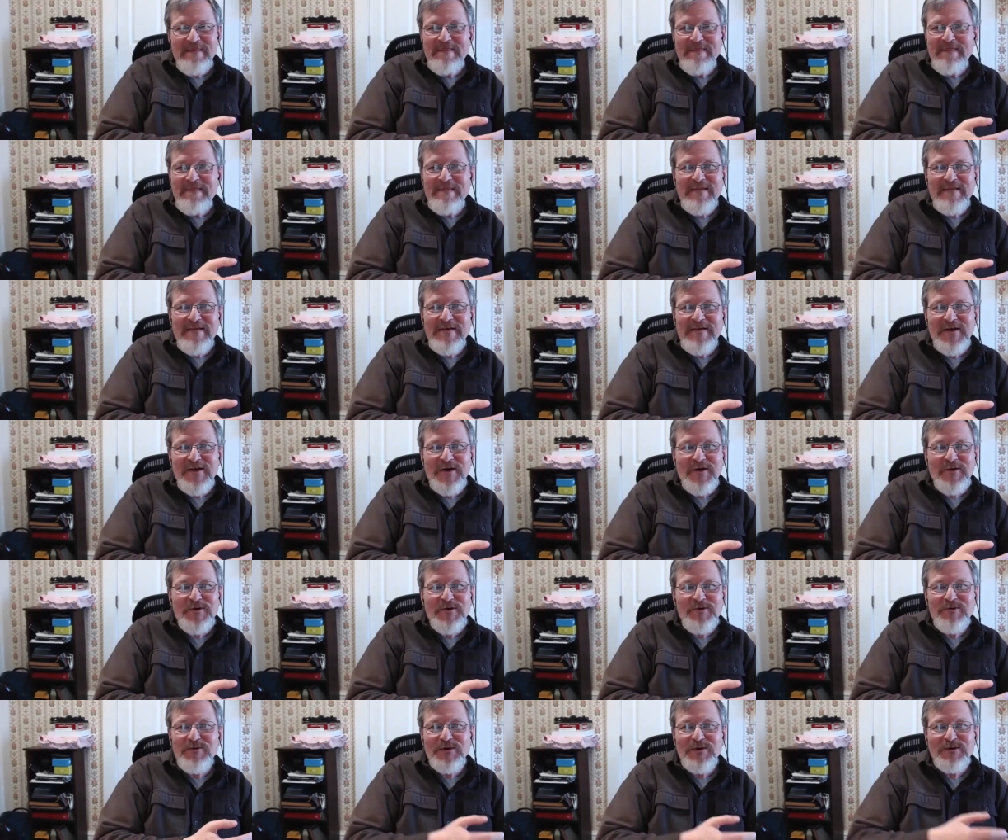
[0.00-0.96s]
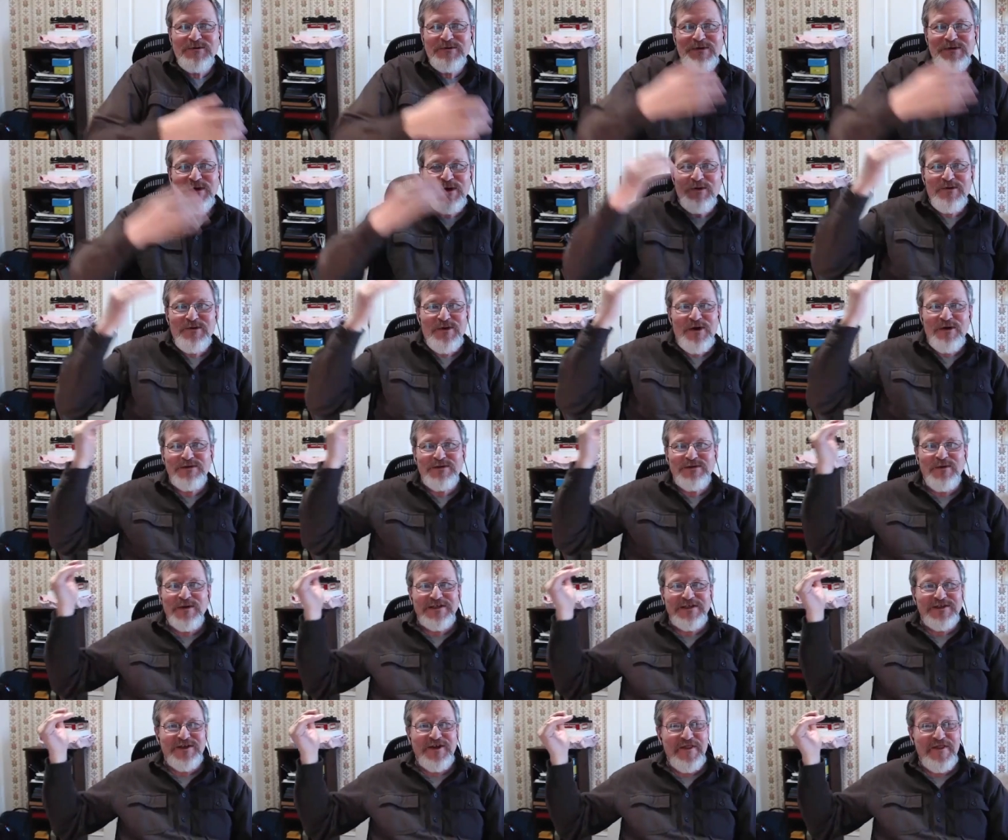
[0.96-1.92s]
you know, who, who, who knows
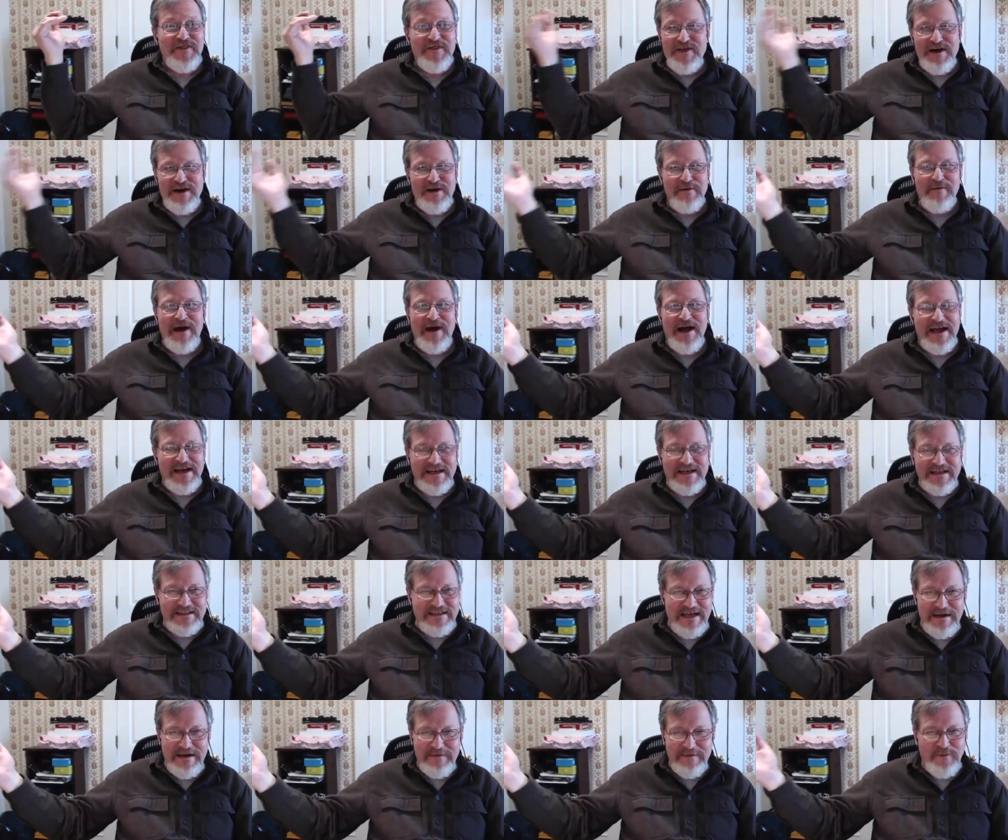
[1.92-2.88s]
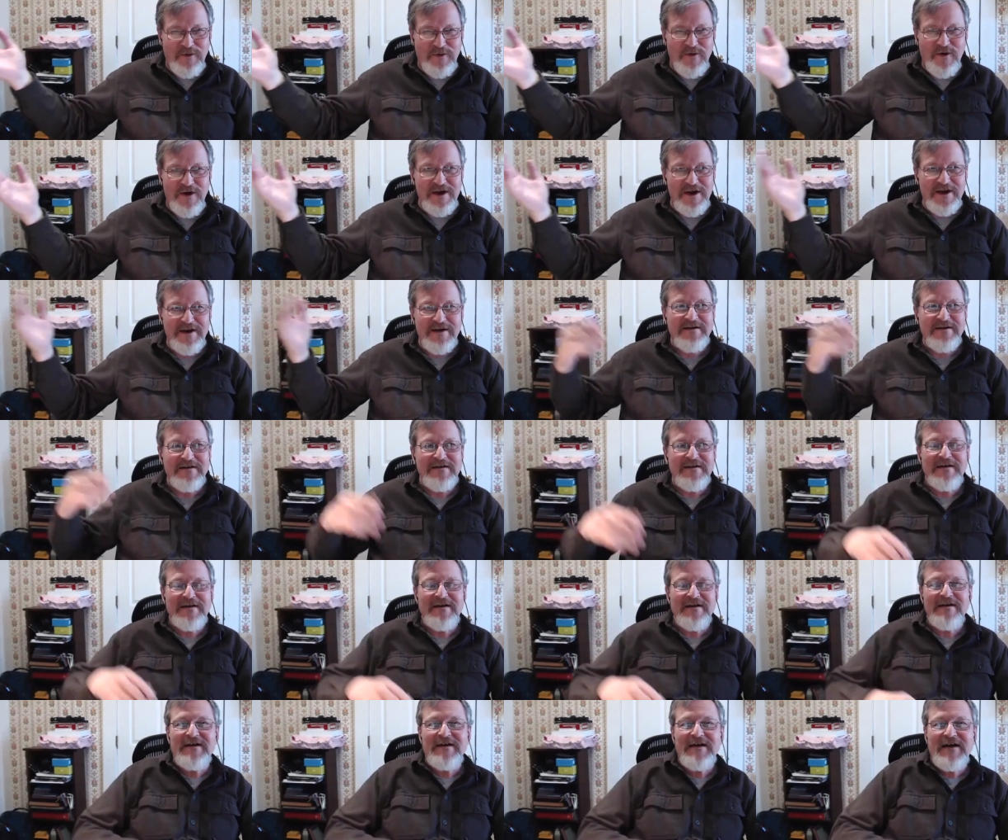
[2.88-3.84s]
what's on their mind at that point?
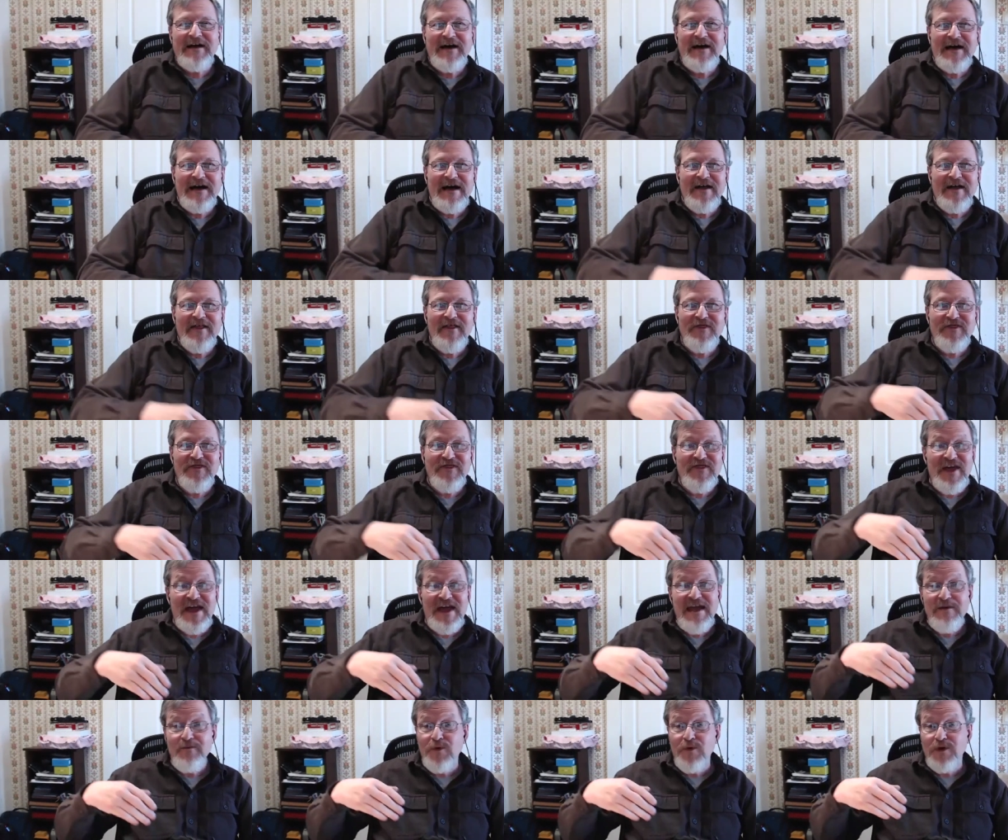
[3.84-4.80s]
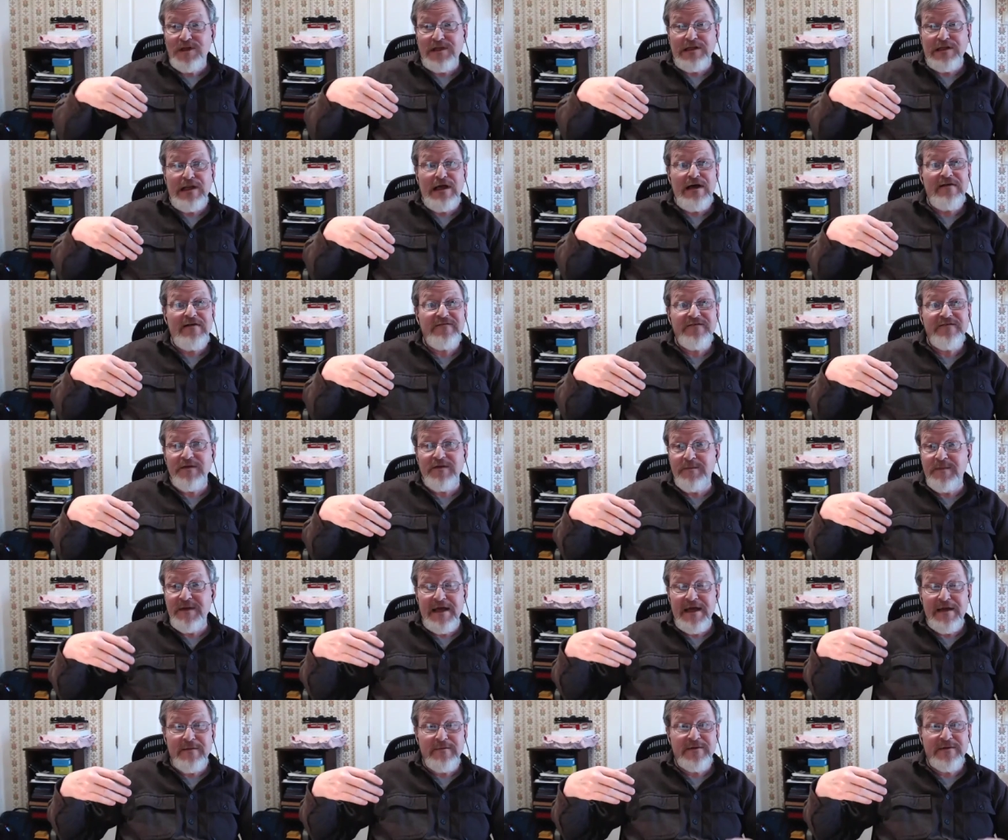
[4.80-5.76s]
Uh, they would love to
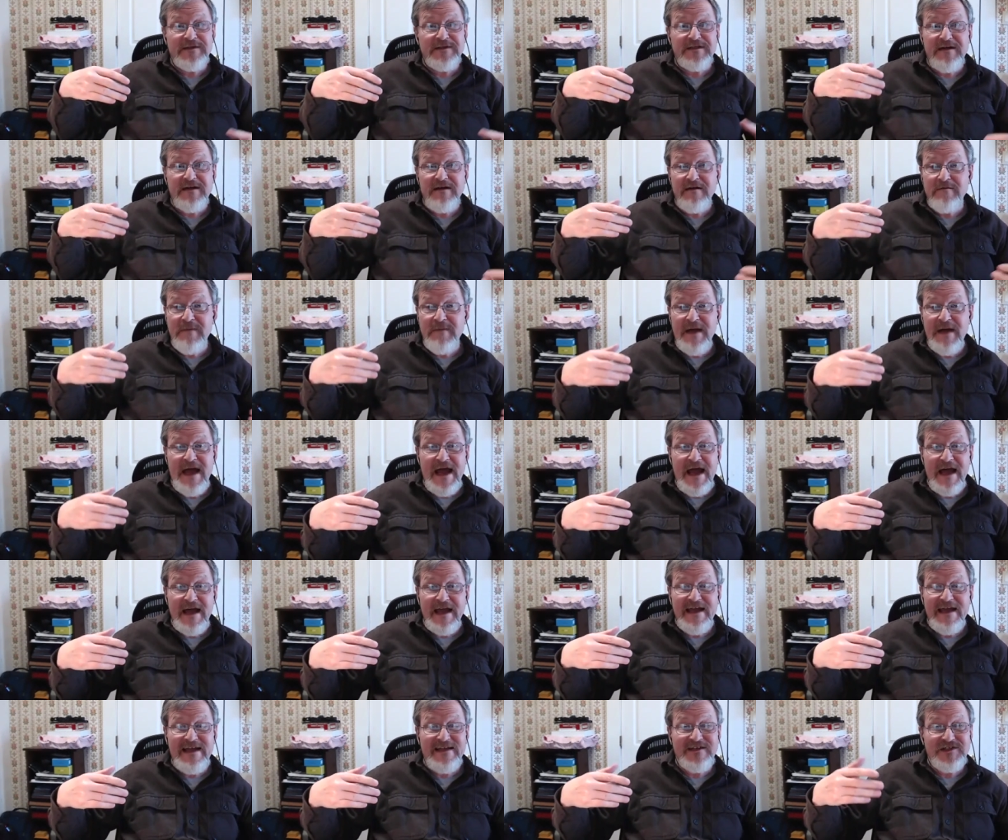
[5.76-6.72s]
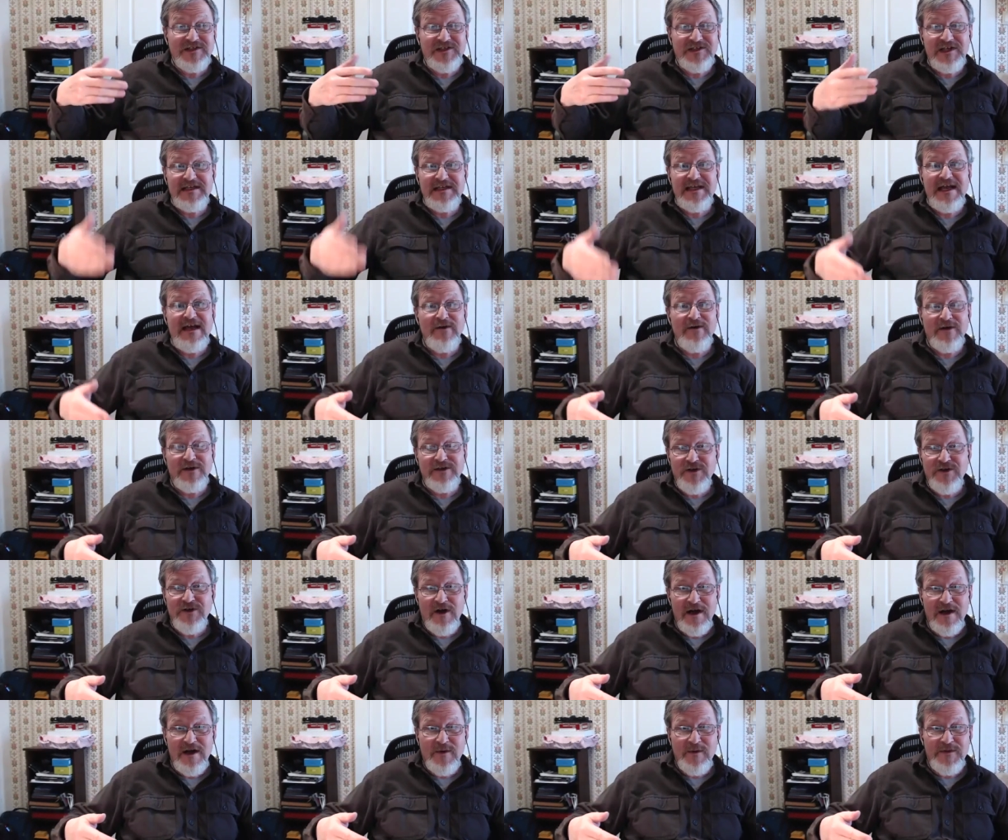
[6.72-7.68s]
be able to come back and sit down and
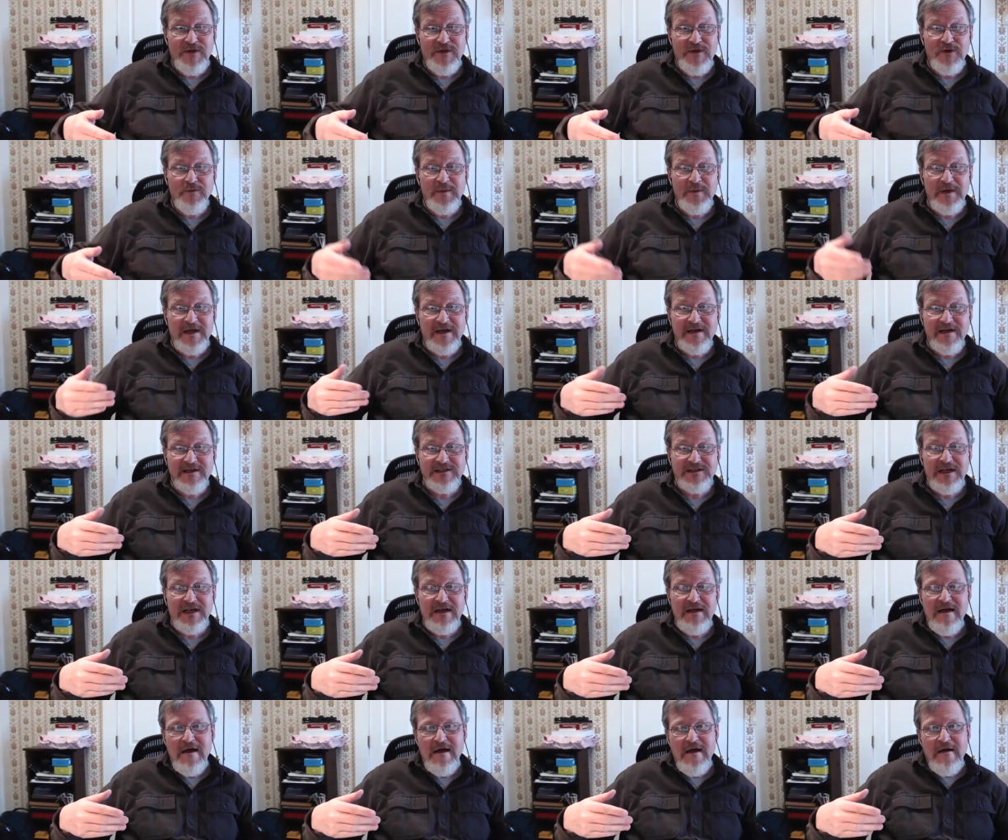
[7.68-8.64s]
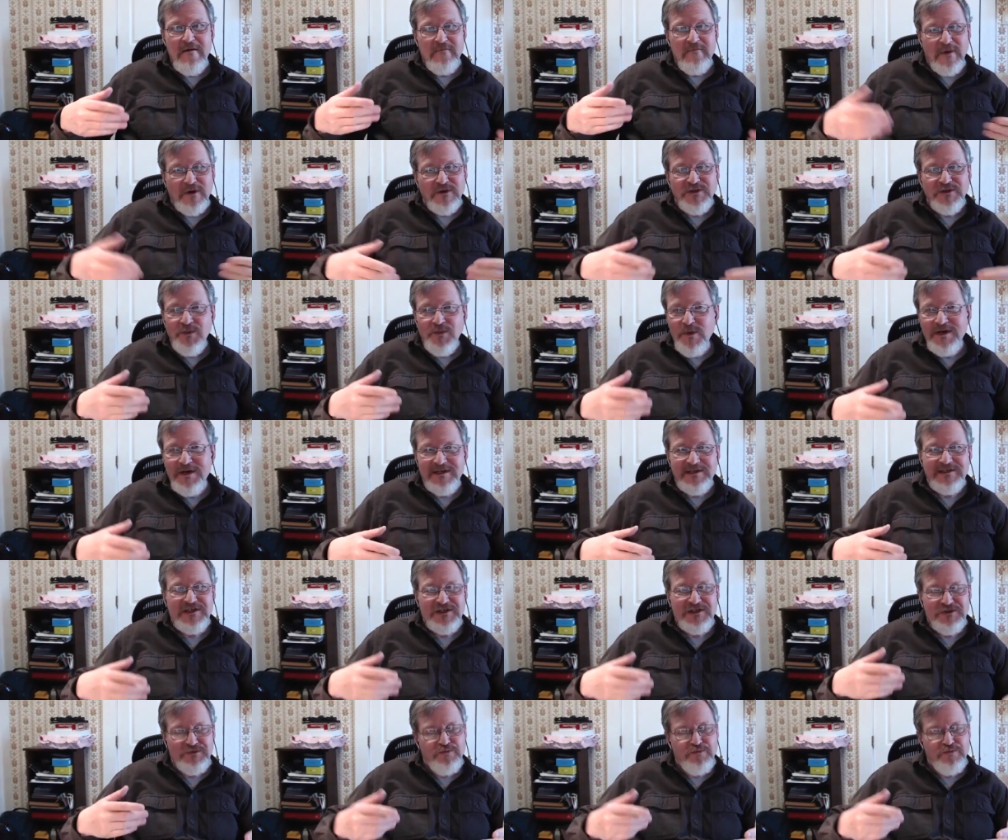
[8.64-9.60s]
talk with you because most
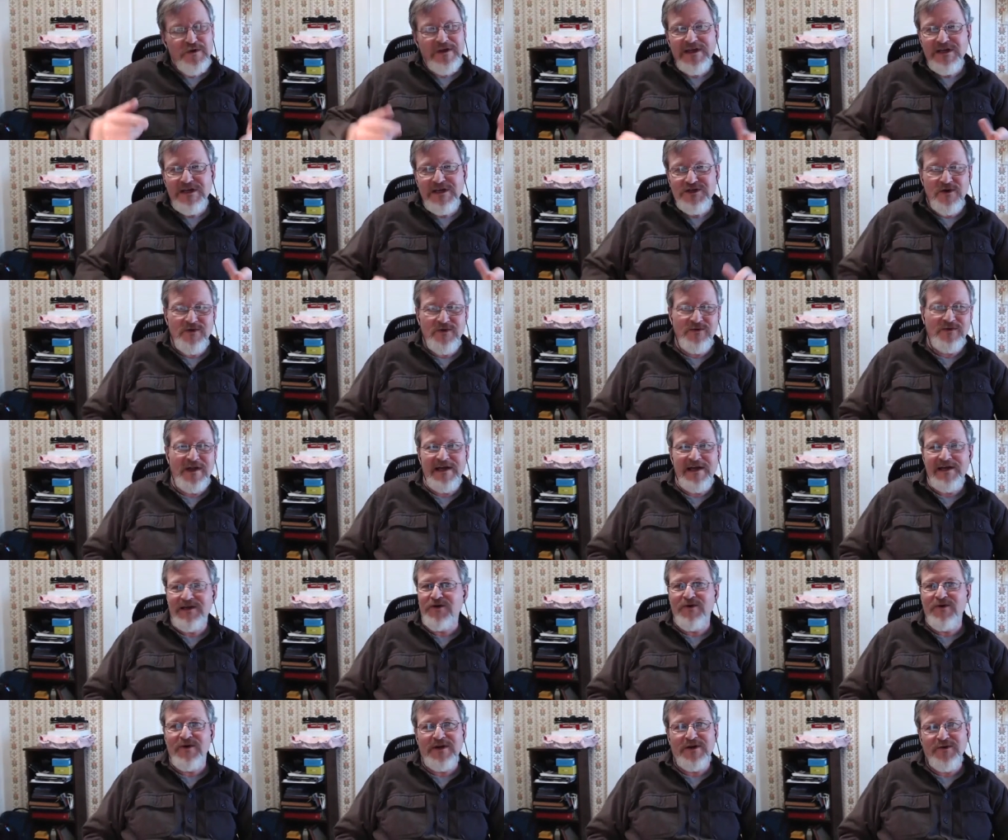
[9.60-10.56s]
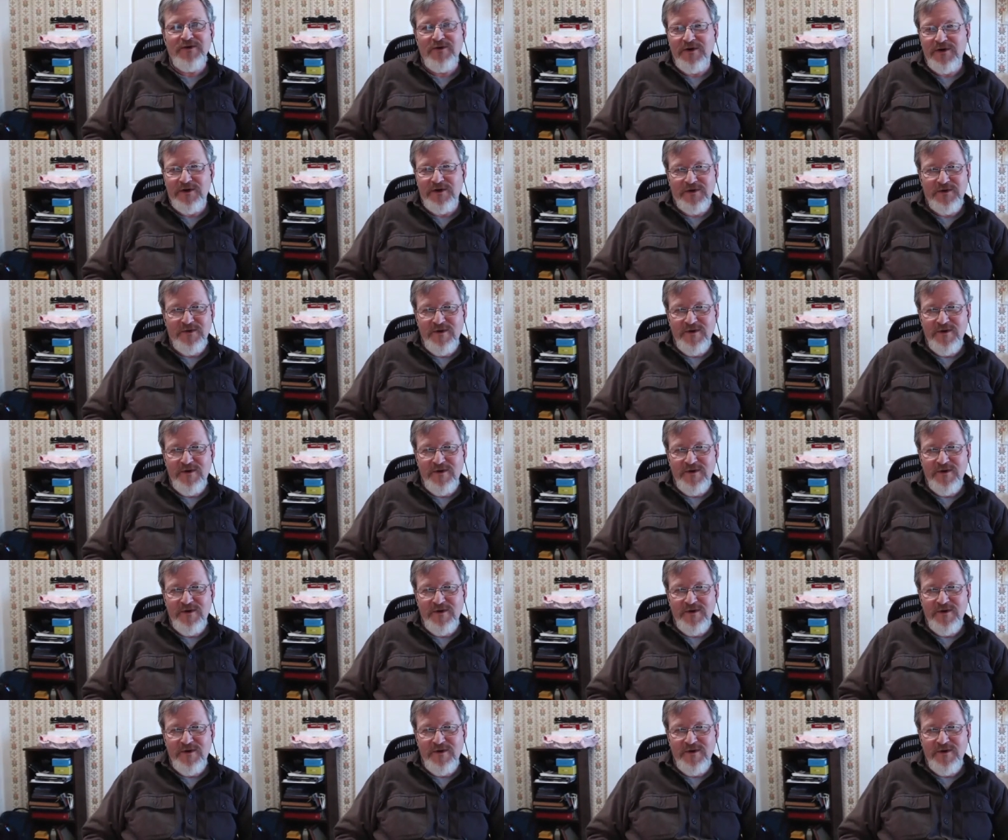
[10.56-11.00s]
witnesses really don't like going door to door.